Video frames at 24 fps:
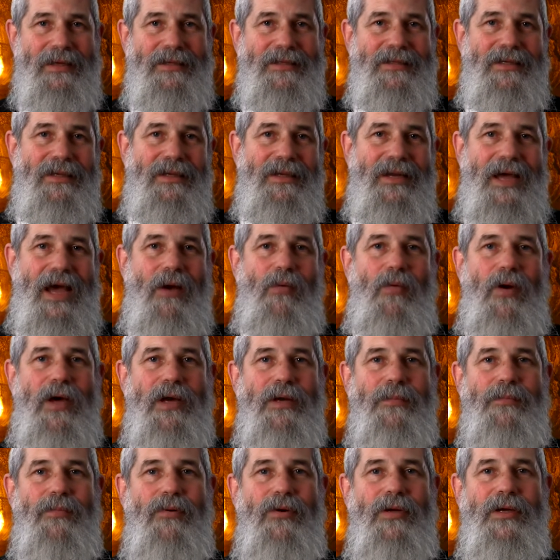did not
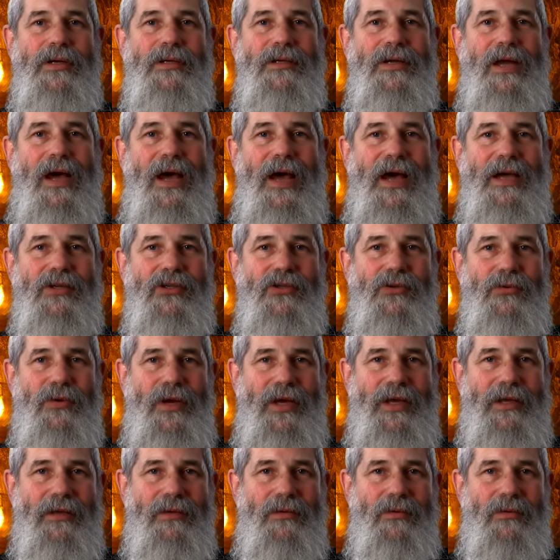want to put in
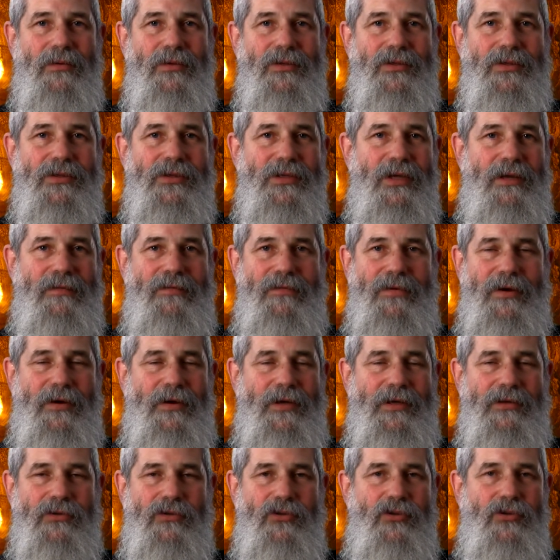Ashrei, which is a
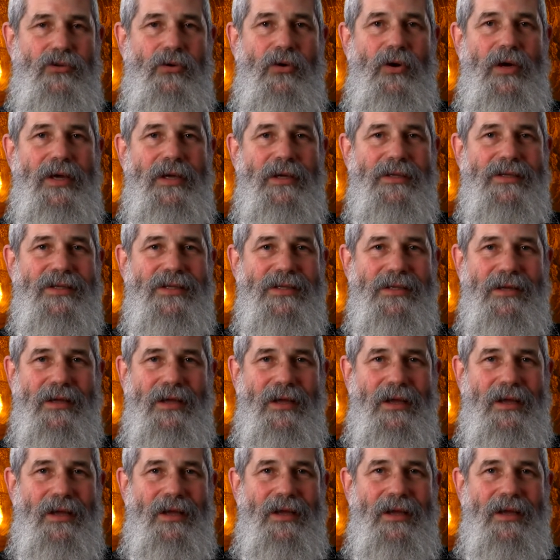very
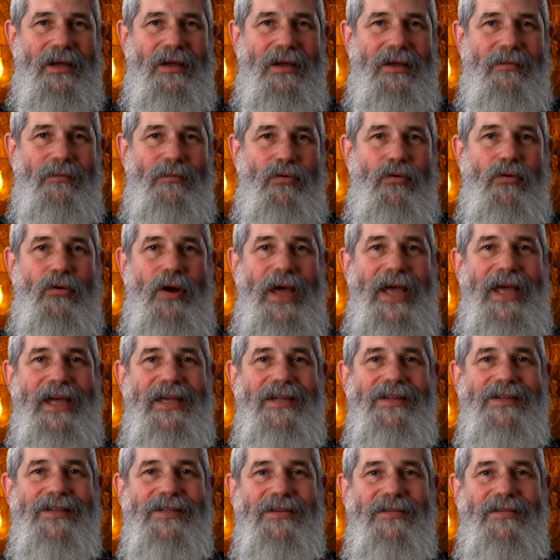joyous
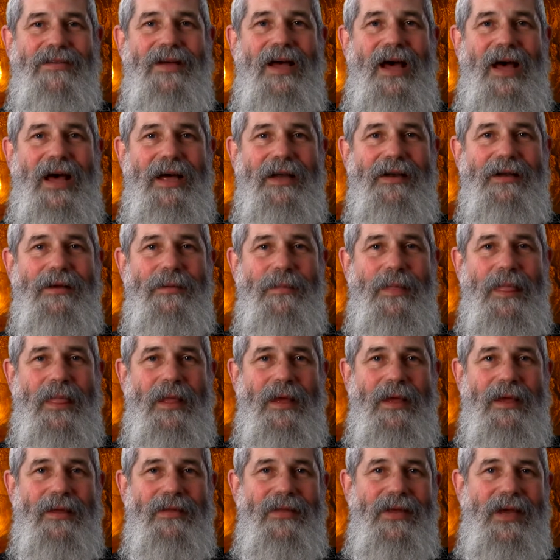praise of God,
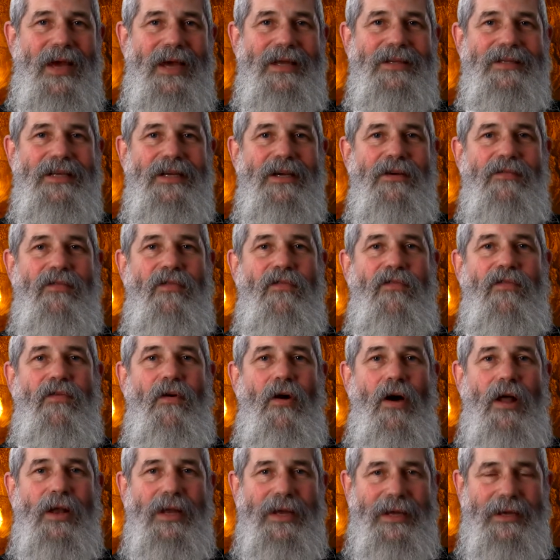the idea of
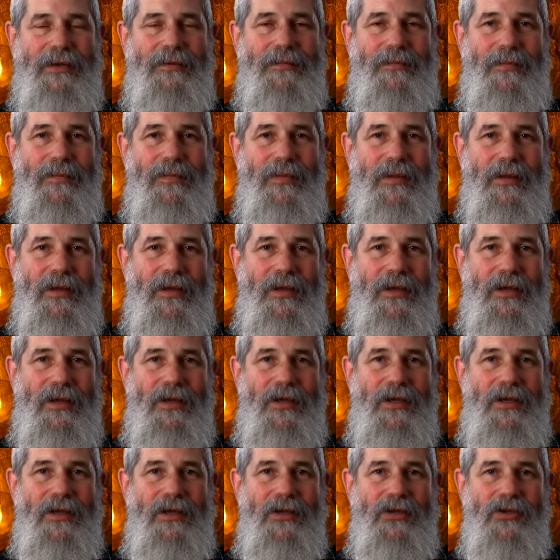falling.
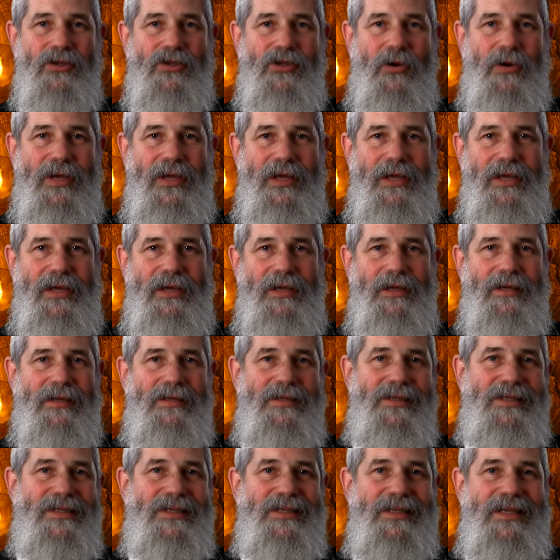So he
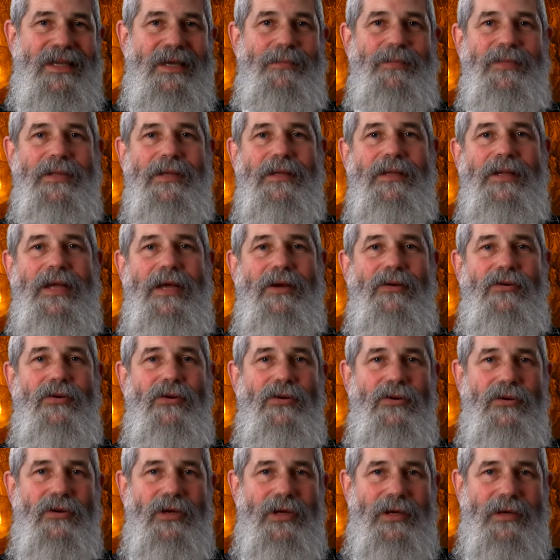skipped the letter
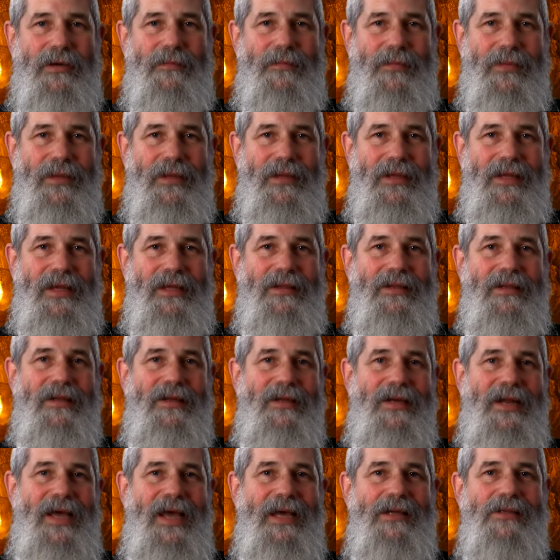Nun. Yet the
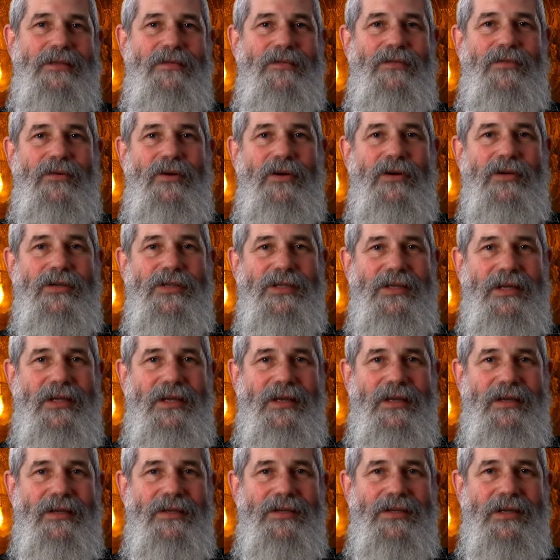next verse
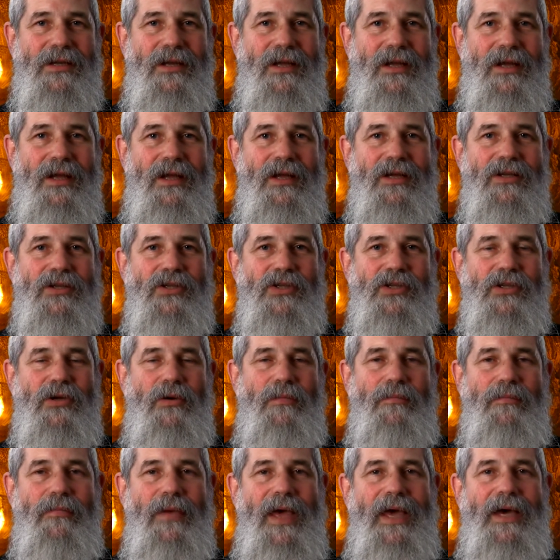is
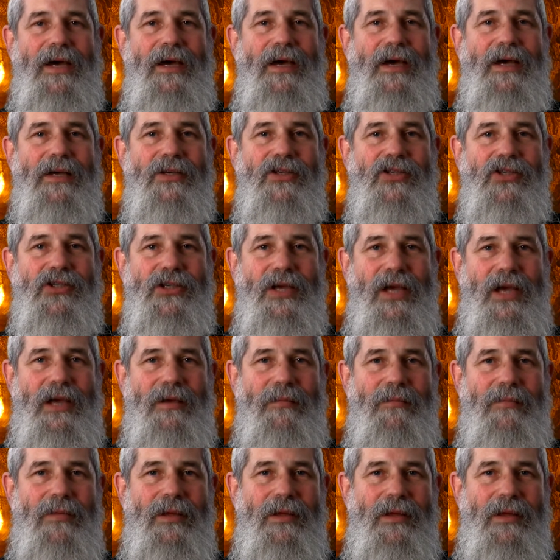Somech
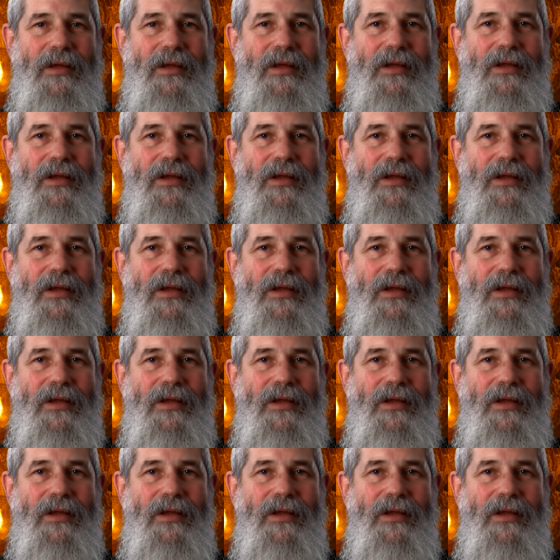Hashem